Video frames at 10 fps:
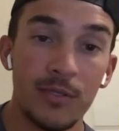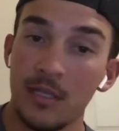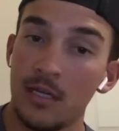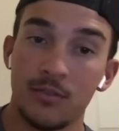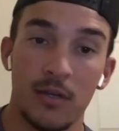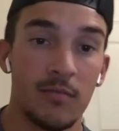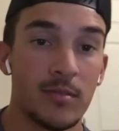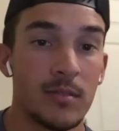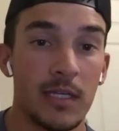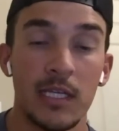line drives.
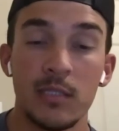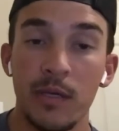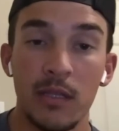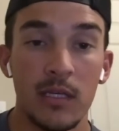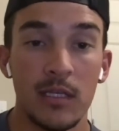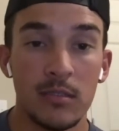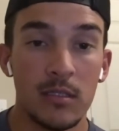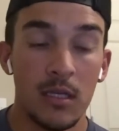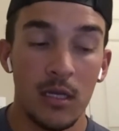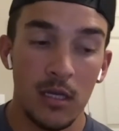His big thing is
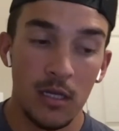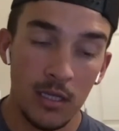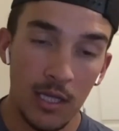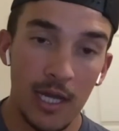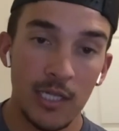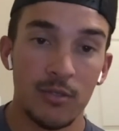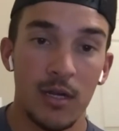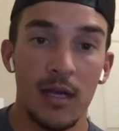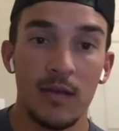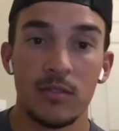line
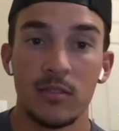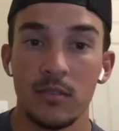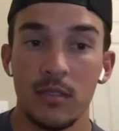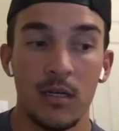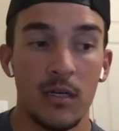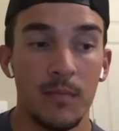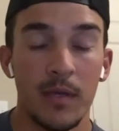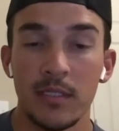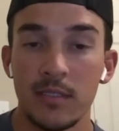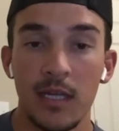drives
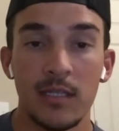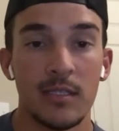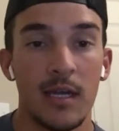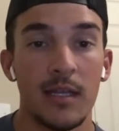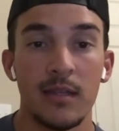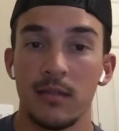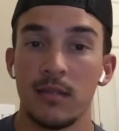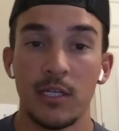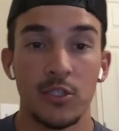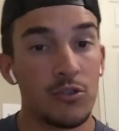and stay inside,
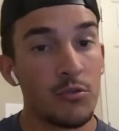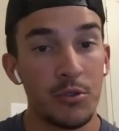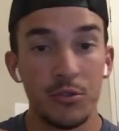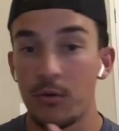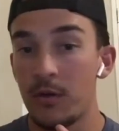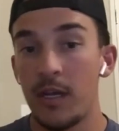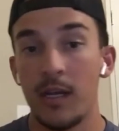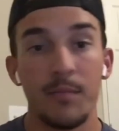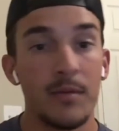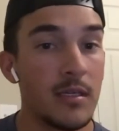super short, A to
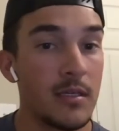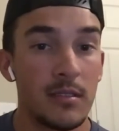B,